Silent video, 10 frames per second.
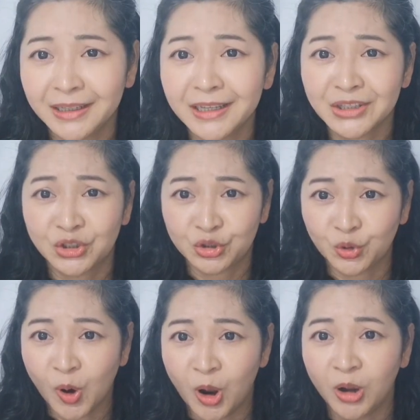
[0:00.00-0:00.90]
It's
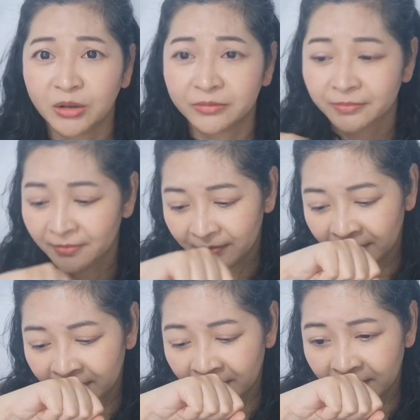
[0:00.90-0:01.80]
strong.
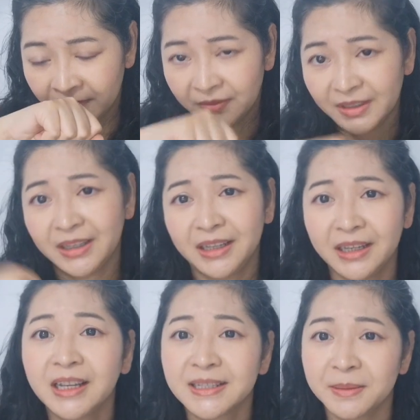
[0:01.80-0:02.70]

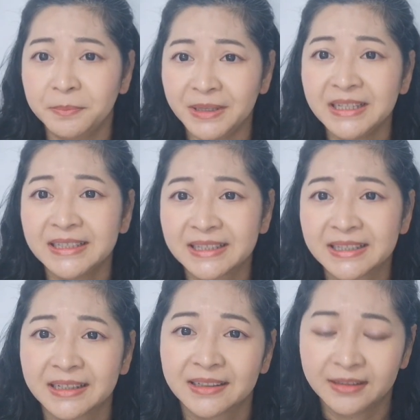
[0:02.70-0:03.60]
It's a
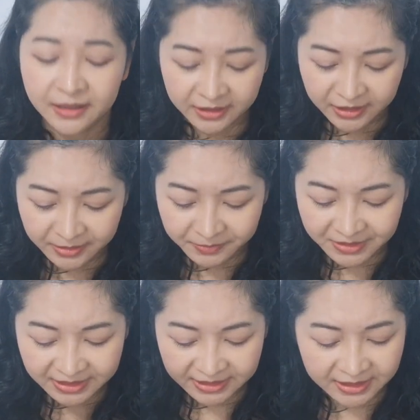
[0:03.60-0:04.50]
beast. Like,
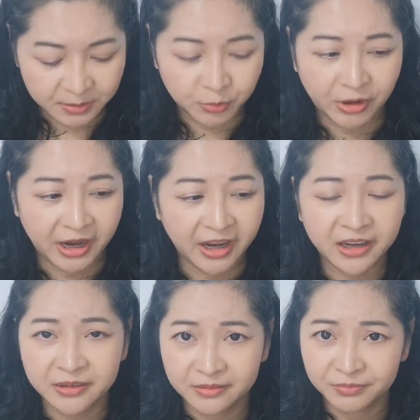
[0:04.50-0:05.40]
this is a
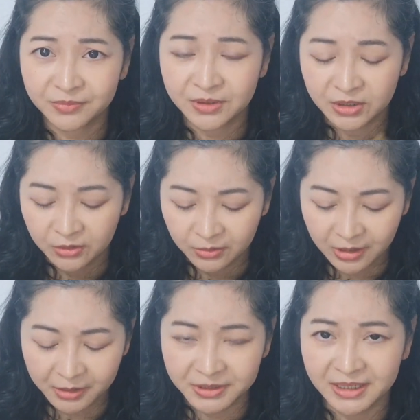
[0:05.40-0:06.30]
spray, so
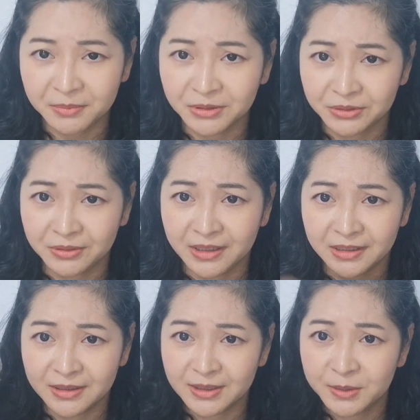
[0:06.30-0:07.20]
I was able to
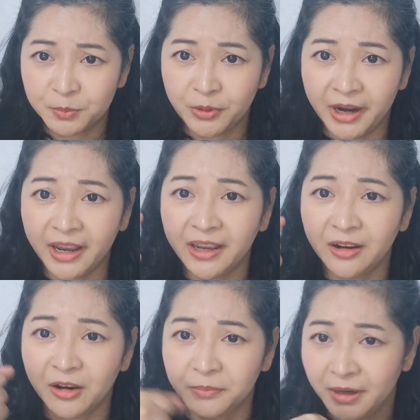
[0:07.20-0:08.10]
kind of spray
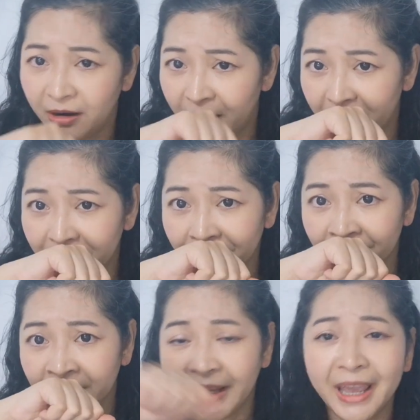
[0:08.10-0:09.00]
on my arm,
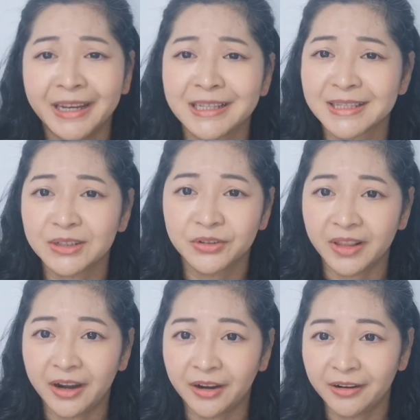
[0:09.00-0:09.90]
and it's still
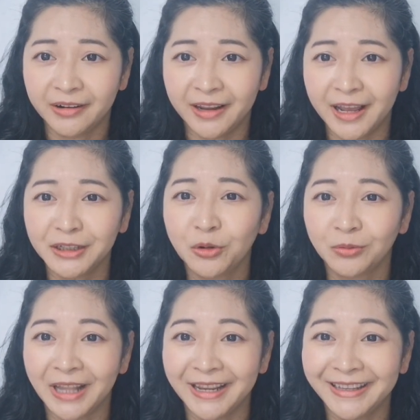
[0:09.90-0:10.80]
there, and I
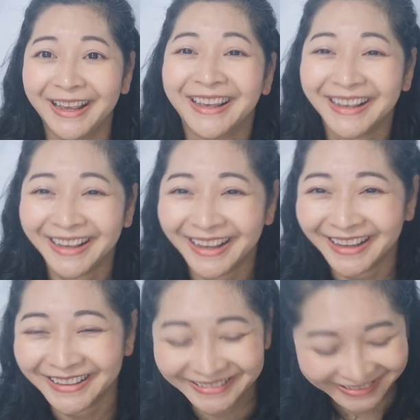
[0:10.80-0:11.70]
don't like
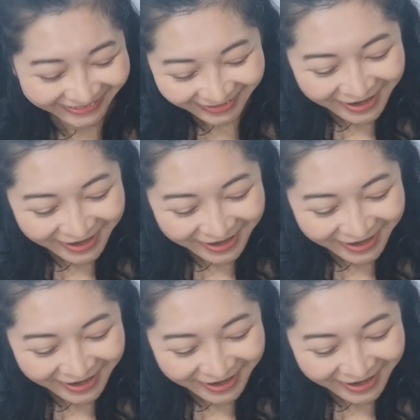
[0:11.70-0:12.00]
it.